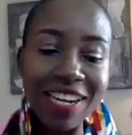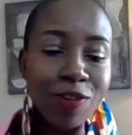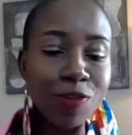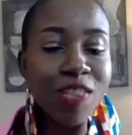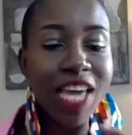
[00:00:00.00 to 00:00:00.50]
so
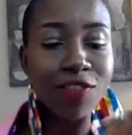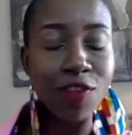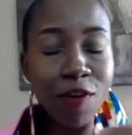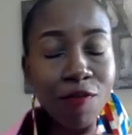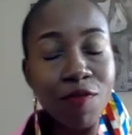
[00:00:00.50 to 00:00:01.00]
they are
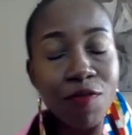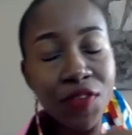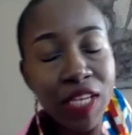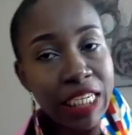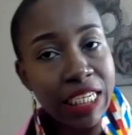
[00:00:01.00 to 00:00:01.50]
sort of
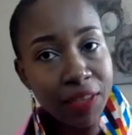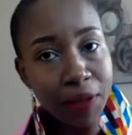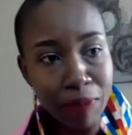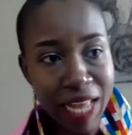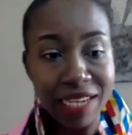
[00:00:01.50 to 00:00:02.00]
fill in
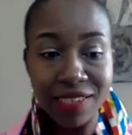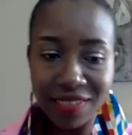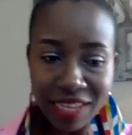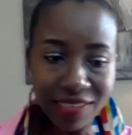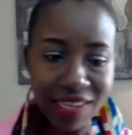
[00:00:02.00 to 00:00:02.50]
the blank
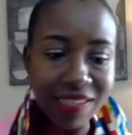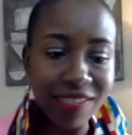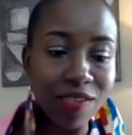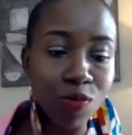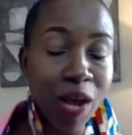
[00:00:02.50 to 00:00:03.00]

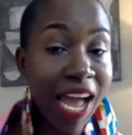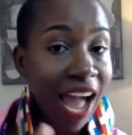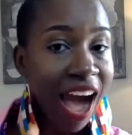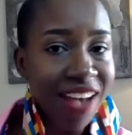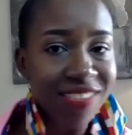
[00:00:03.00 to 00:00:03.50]
sentences where I
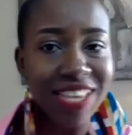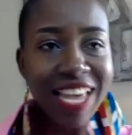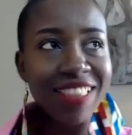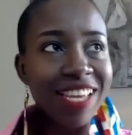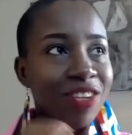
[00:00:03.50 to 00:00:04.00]
ask
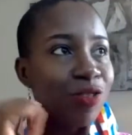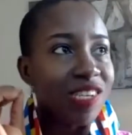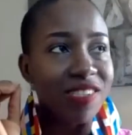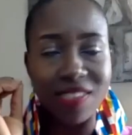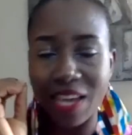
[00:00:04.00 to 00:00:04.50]
and then you
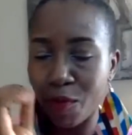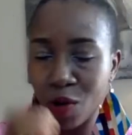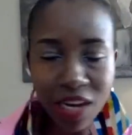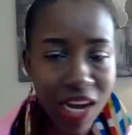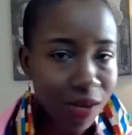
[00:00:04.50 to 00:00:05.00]
just say
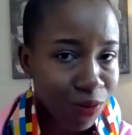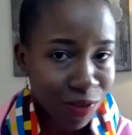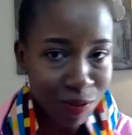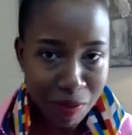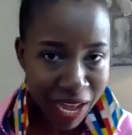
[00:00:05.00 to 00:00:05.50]
what comes
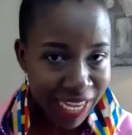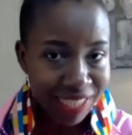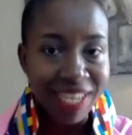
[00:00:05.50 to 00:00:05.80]
to mind.